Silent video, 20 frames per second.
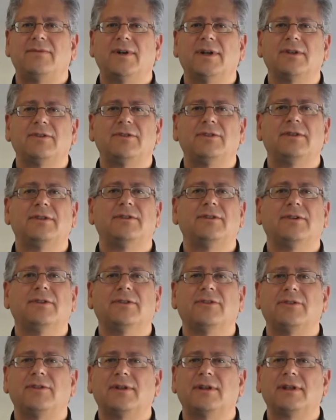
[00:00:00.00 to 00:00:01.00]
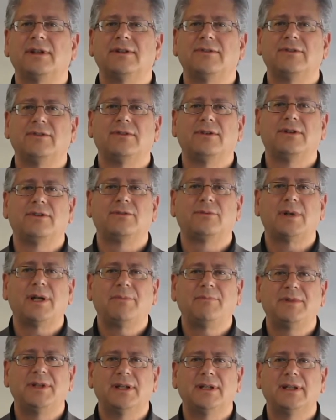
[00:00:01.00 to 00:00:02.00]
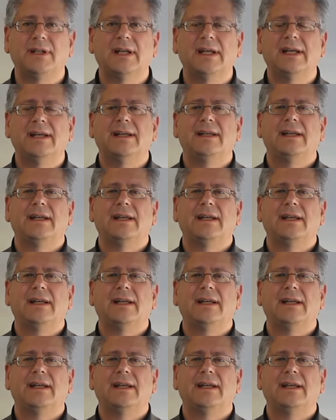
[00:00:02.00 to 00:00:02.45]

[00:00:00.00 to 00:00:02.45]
functions and circuits are disrupted